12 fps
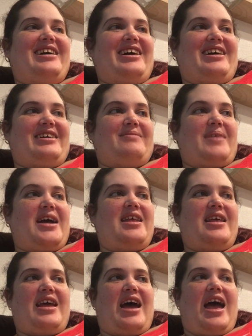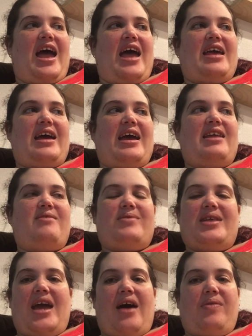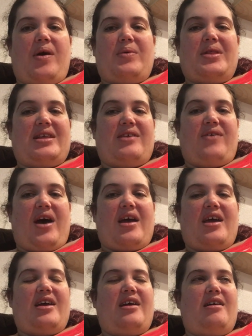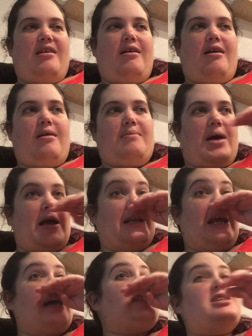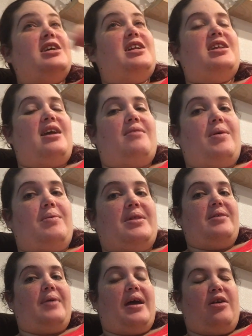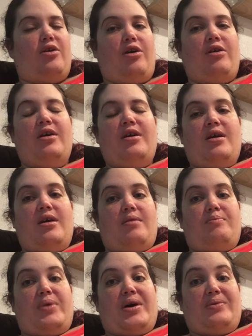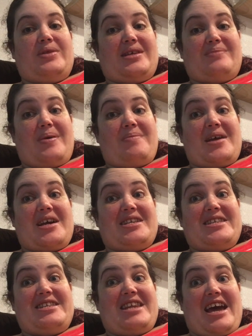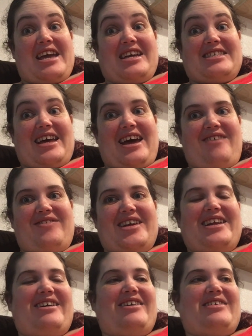I didn't really have that with Levi. I didn't have that Levi at all, but with this baby, I guess I have it.